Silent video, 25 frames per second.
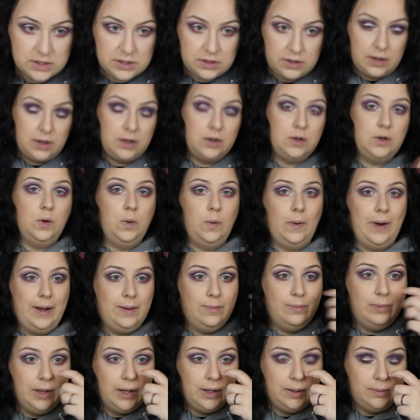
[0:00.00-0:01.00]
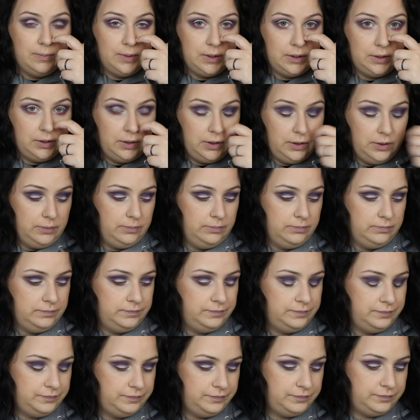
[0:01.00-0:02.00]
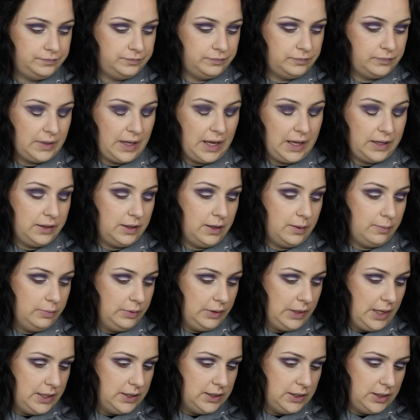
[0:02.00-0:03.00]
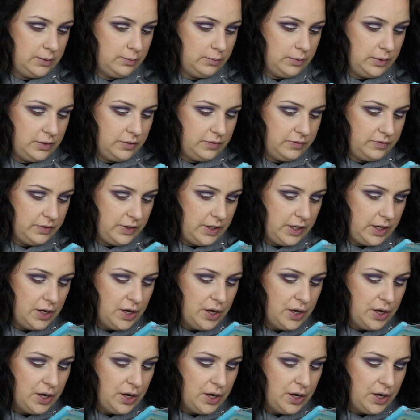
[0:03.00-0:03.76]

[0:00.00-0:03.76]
They're all quite pigmented and they're blending beautifully.